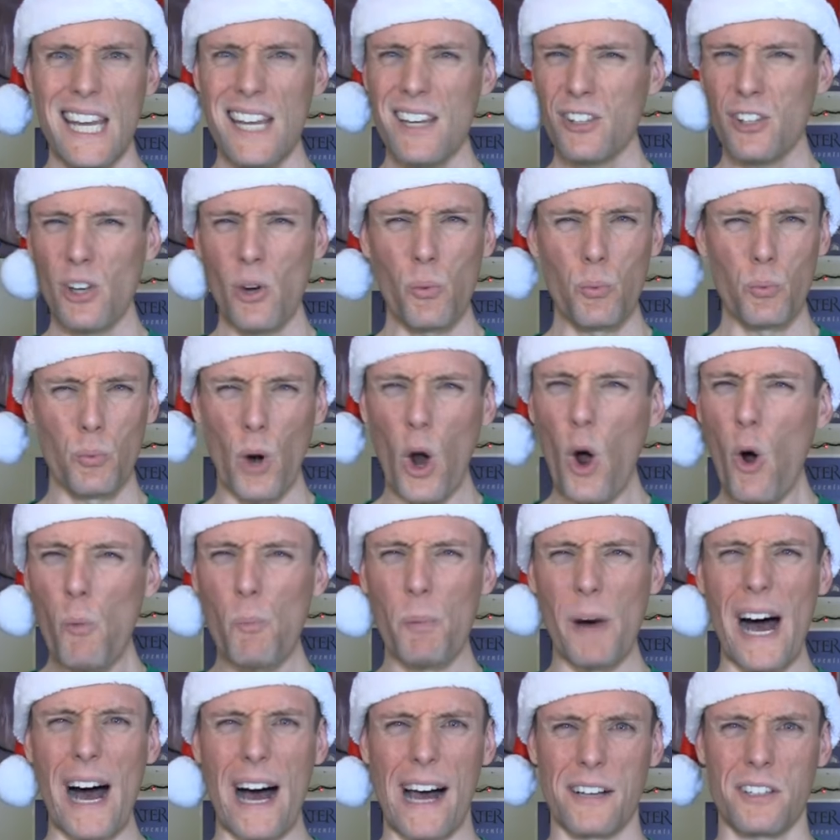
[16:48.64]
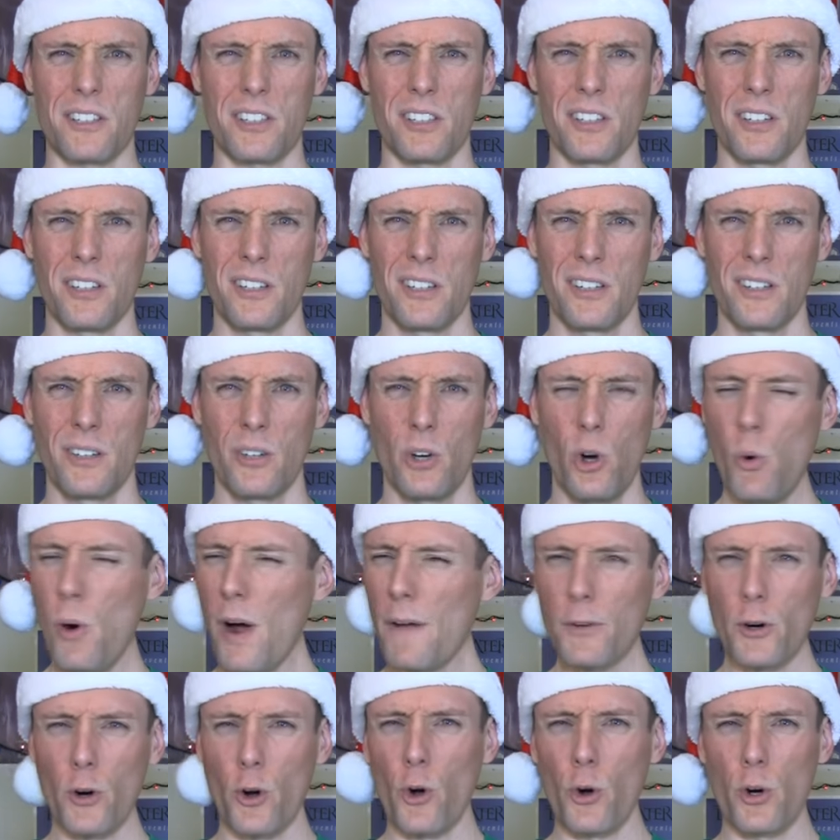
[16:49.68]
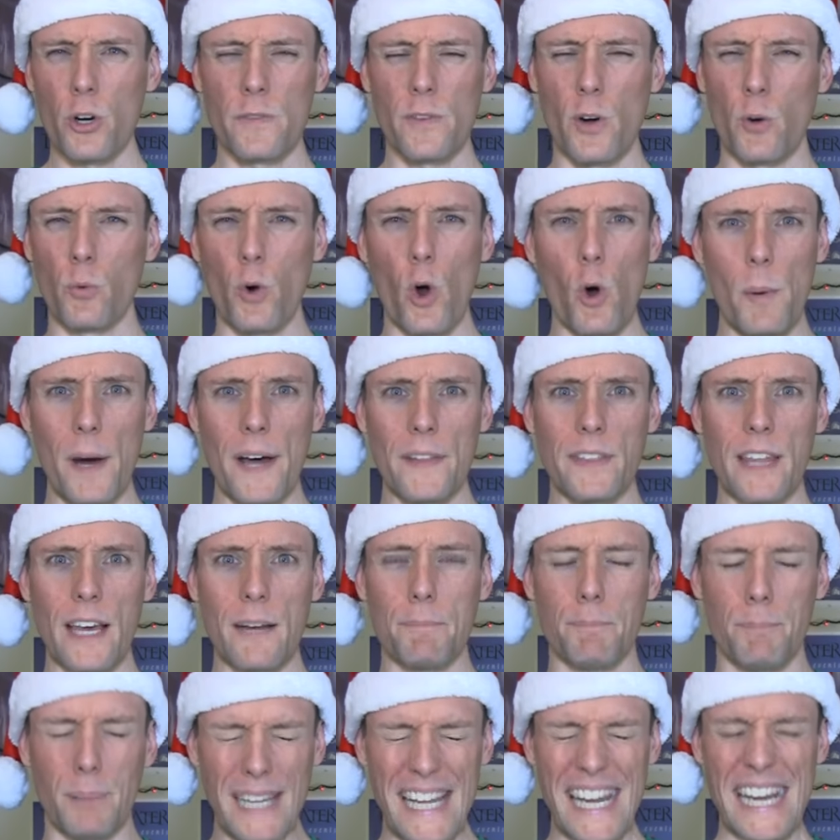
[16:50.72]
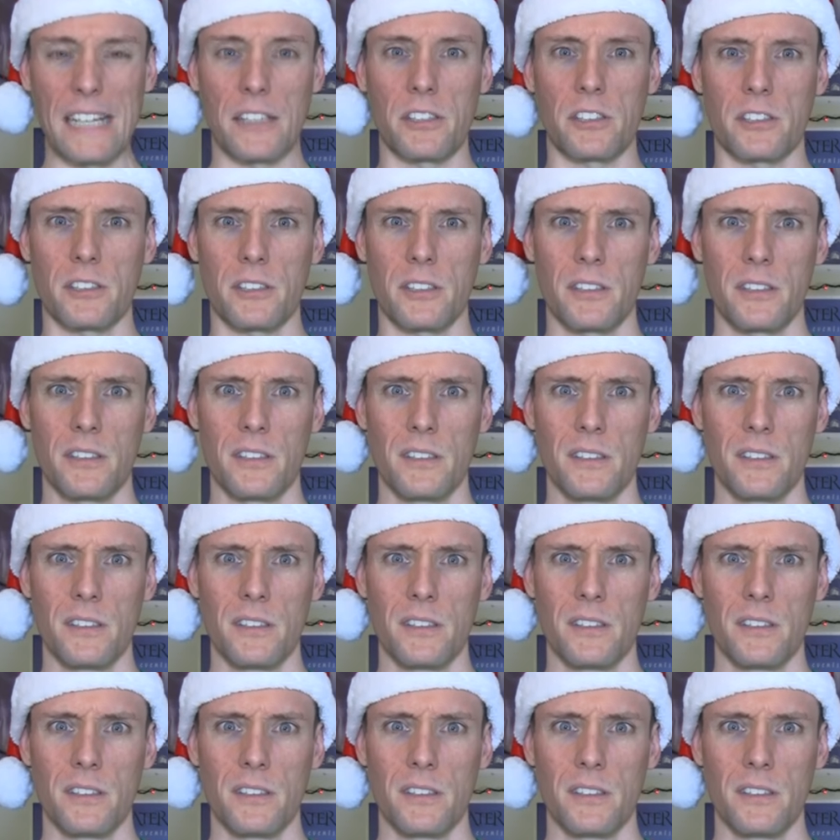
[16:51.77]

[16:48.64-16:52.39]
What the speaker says: He's a robot. Who ever heard of a robot that blinks?